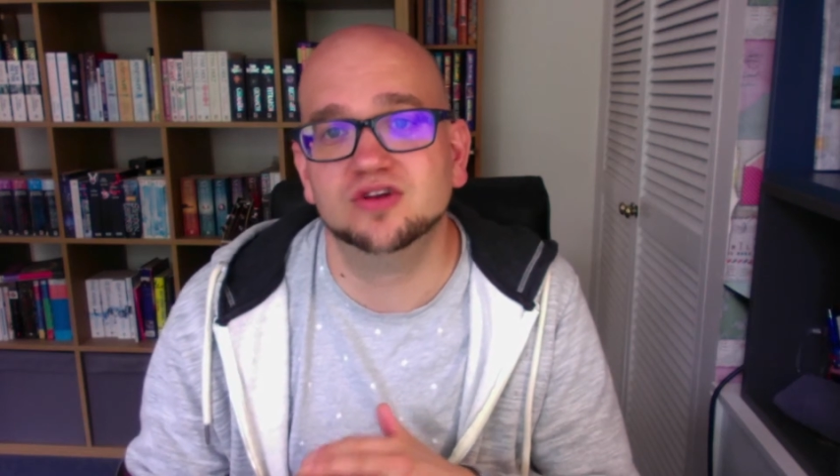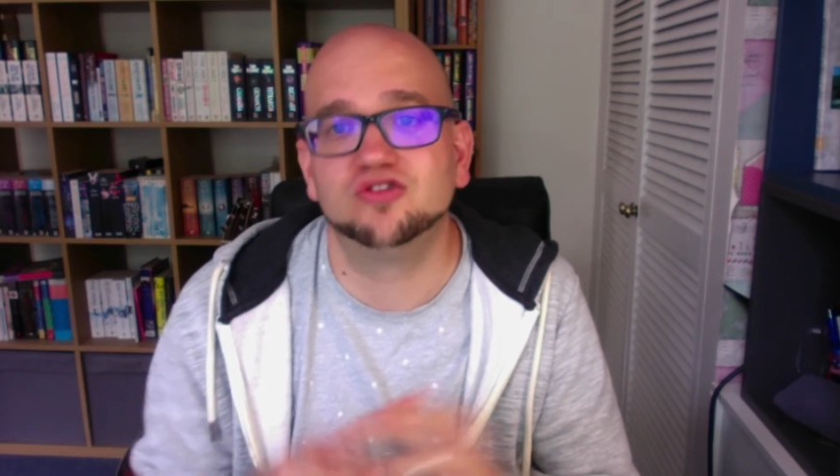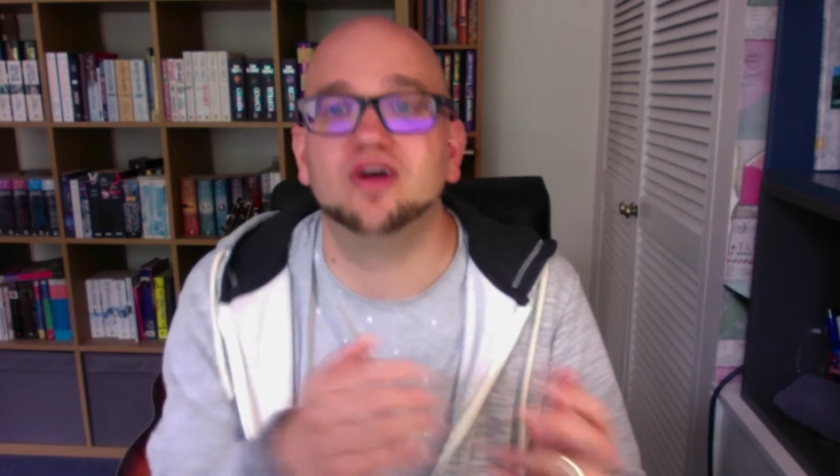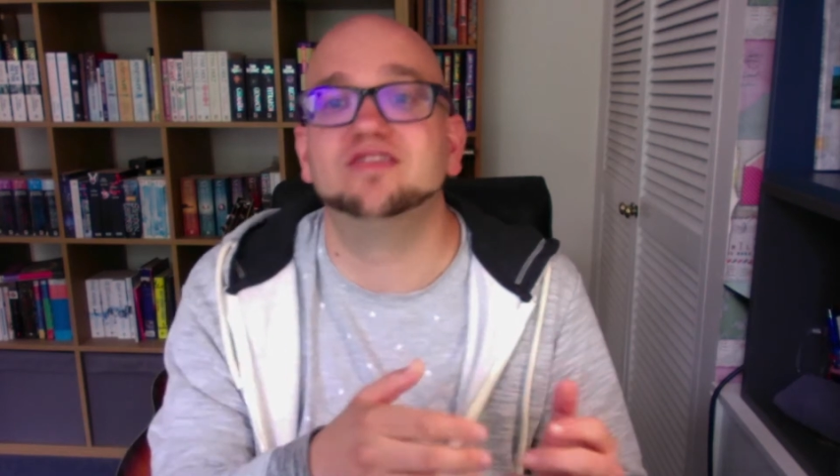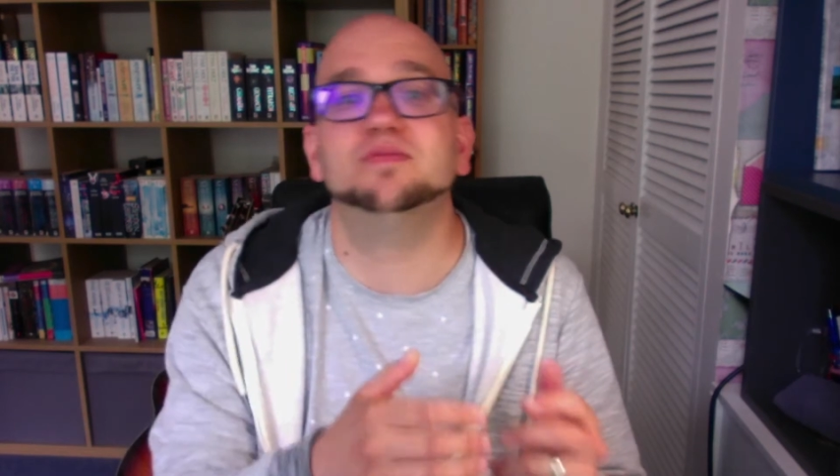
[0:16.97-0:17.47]

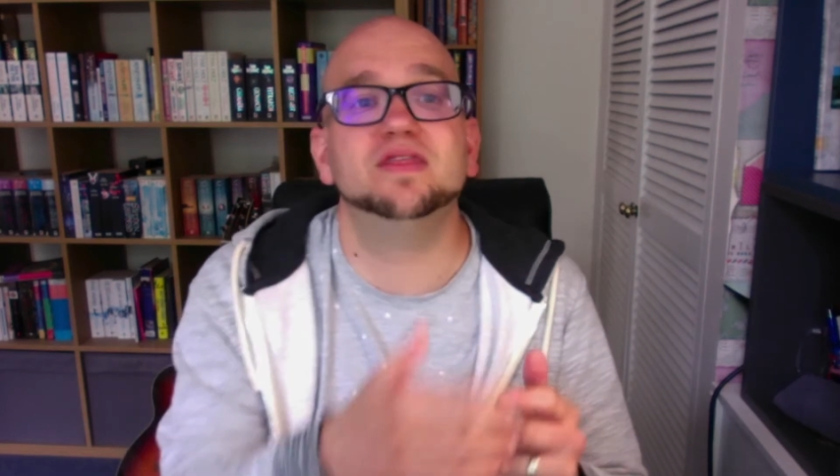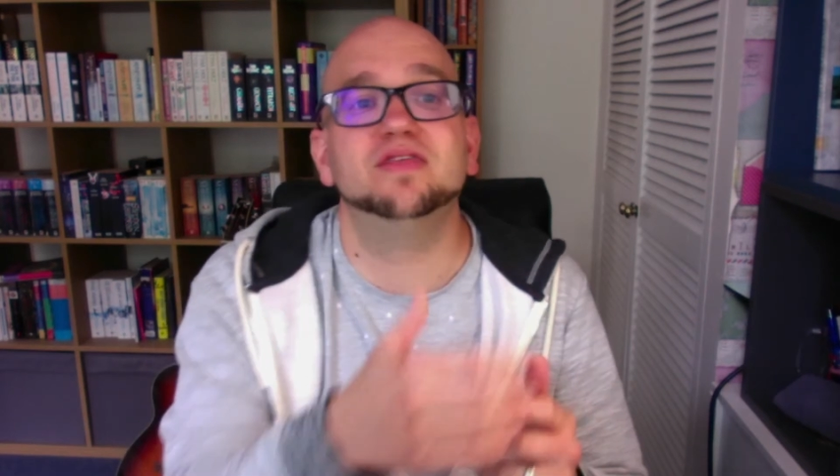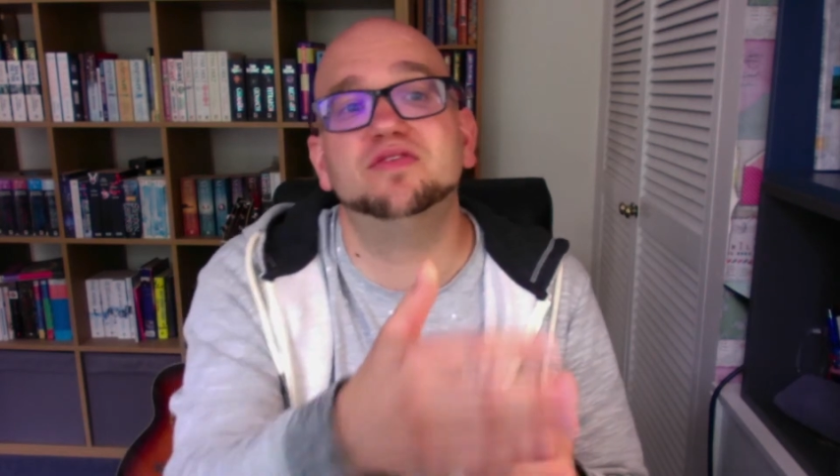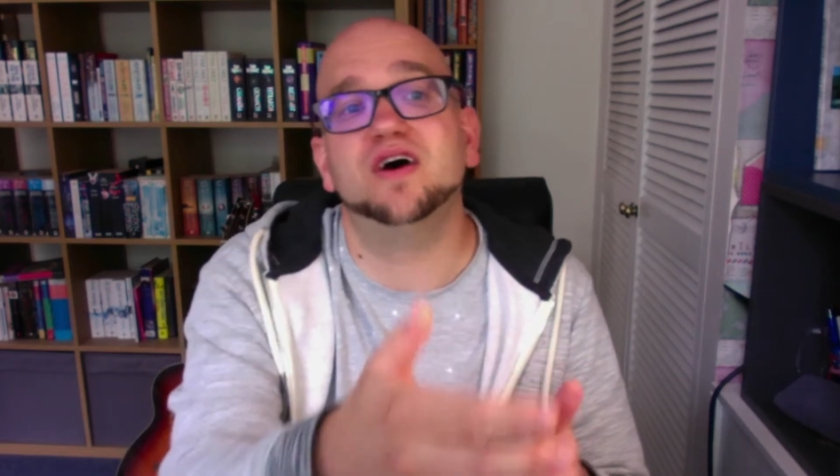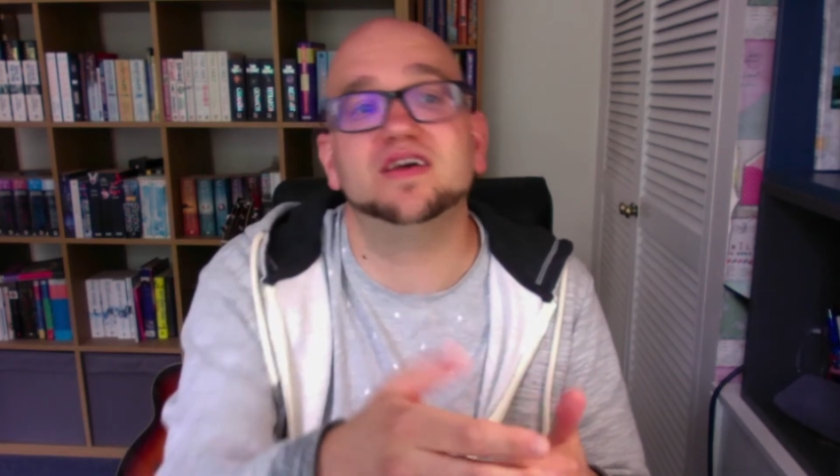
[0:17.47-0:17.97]
trying to be the
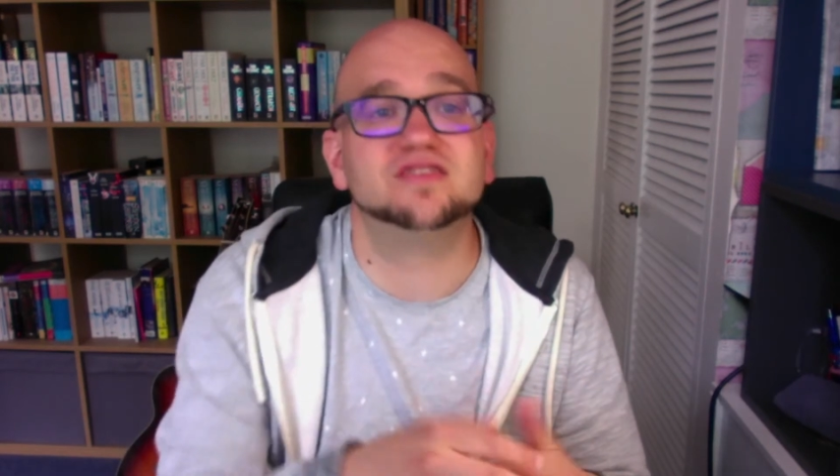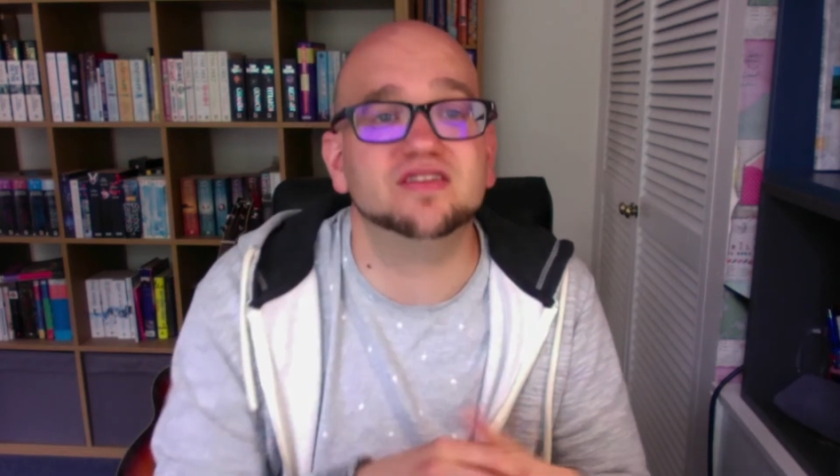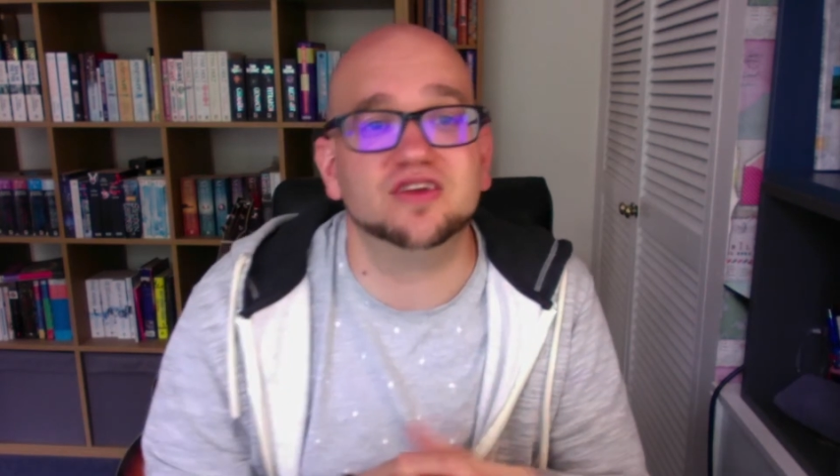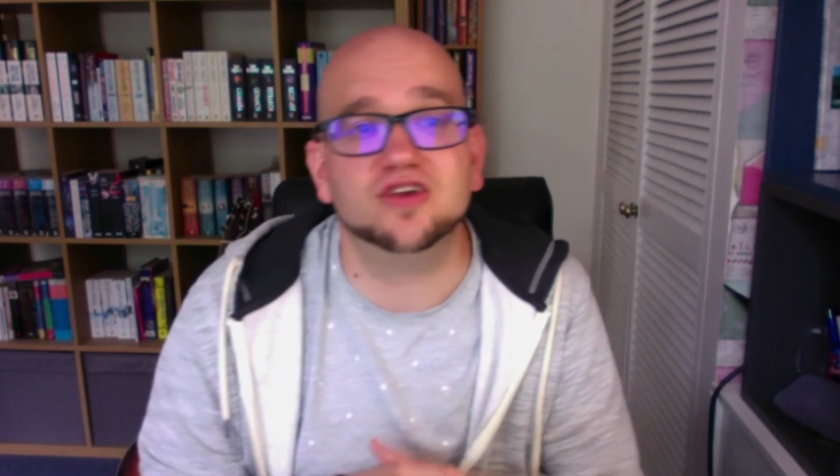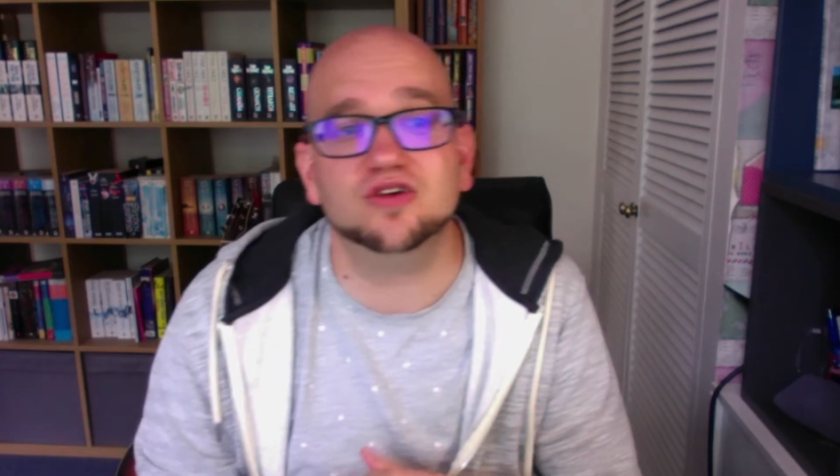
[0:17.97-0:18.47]
first in
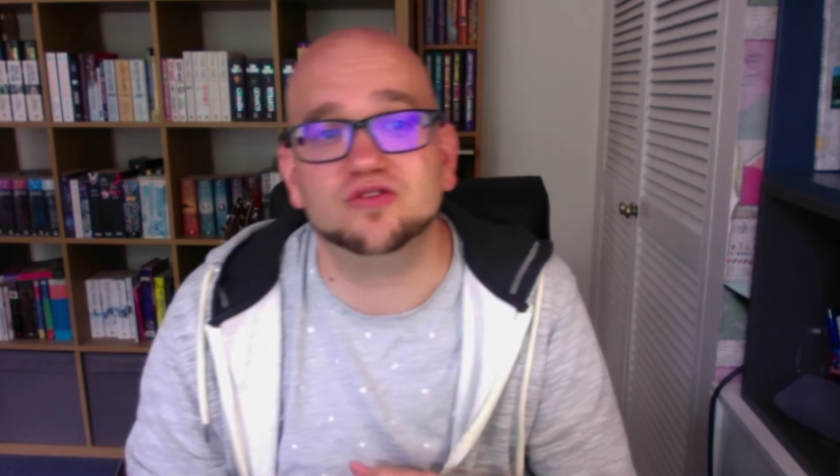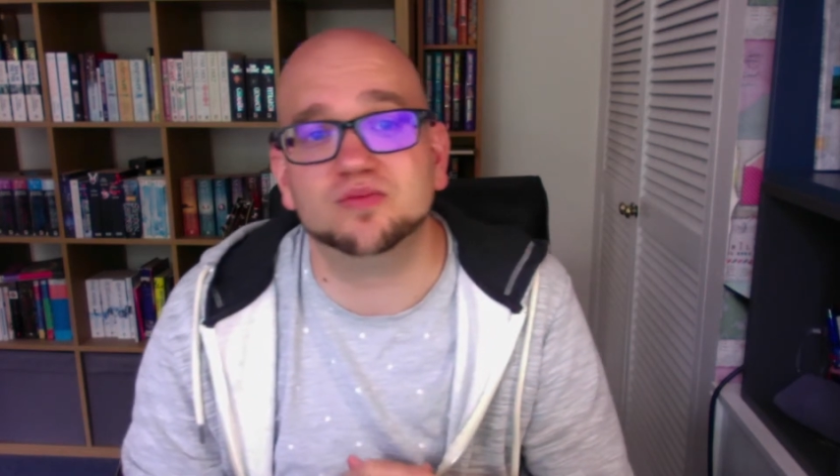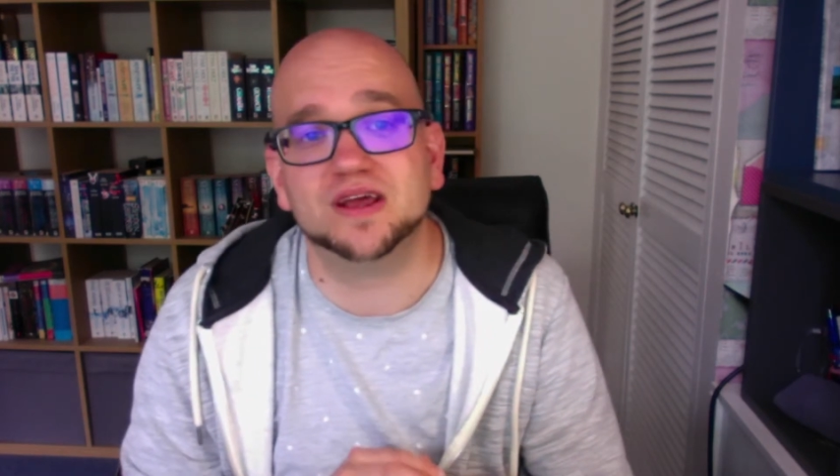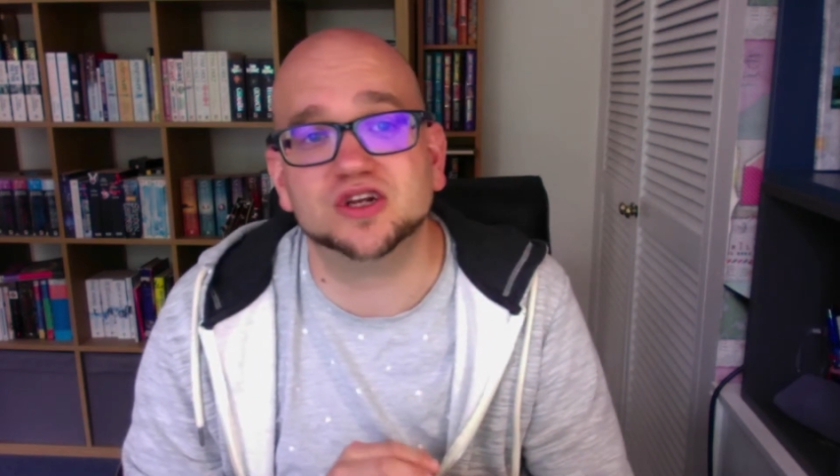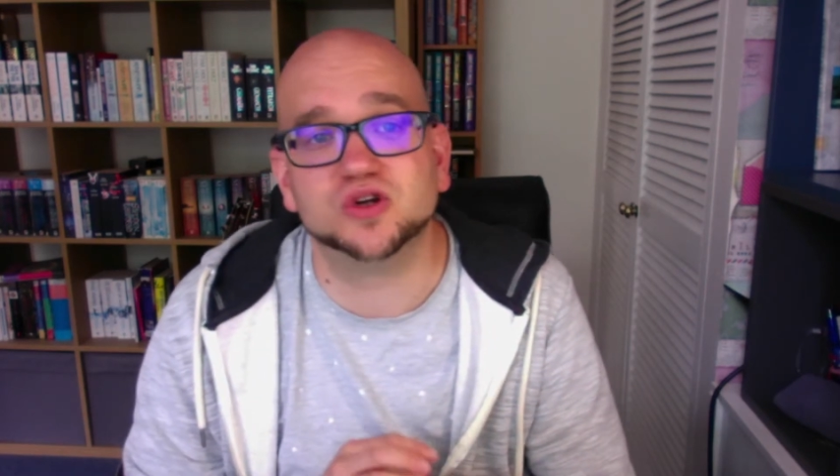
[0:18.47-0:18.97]
the queue to
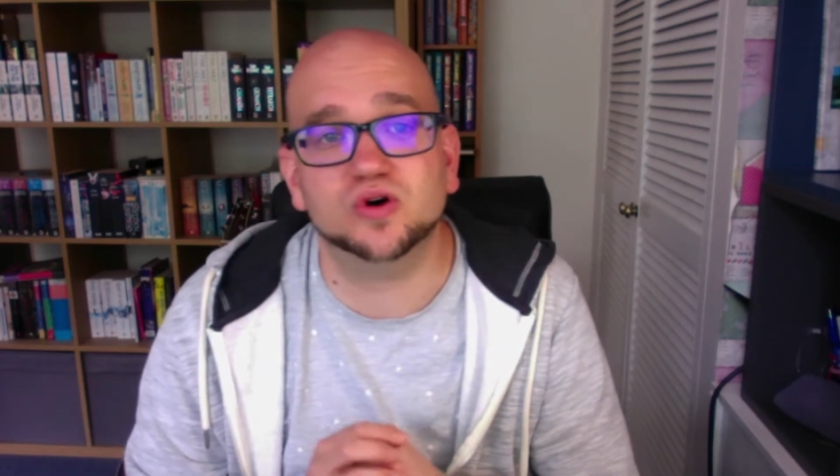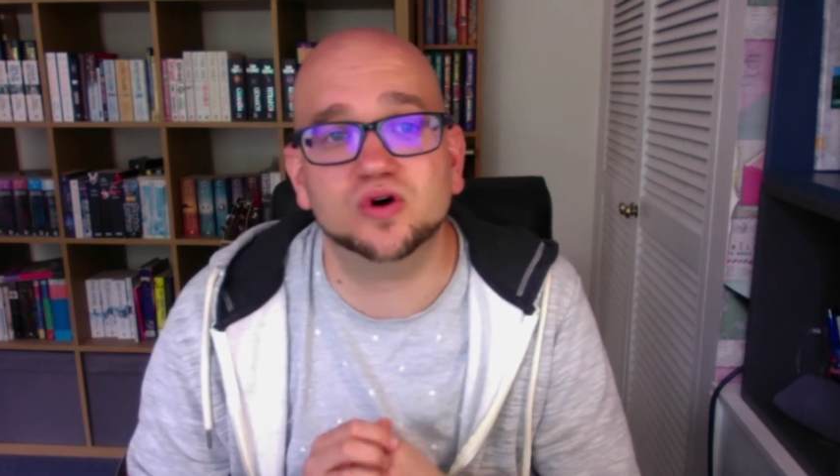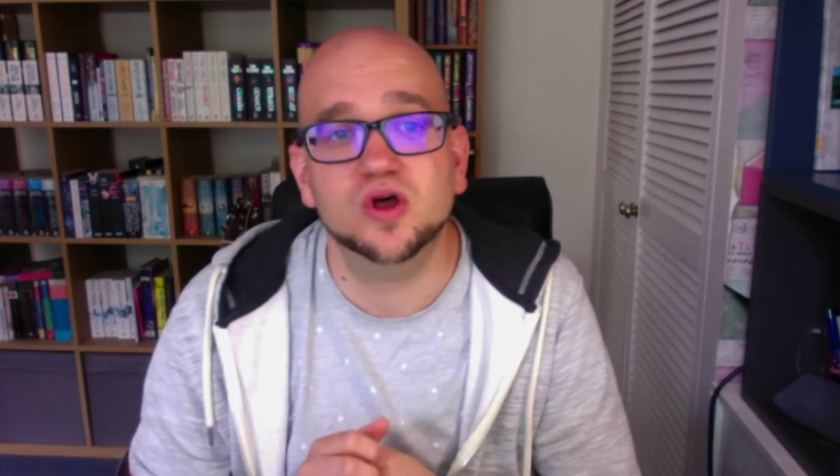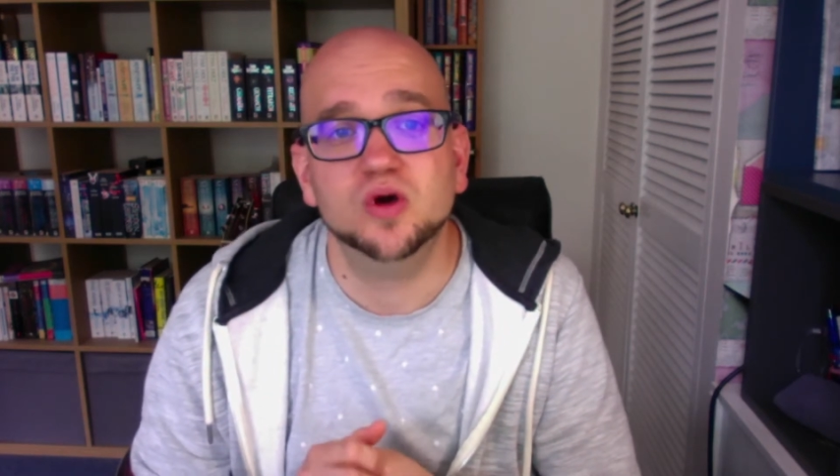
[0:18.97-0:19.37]
make sure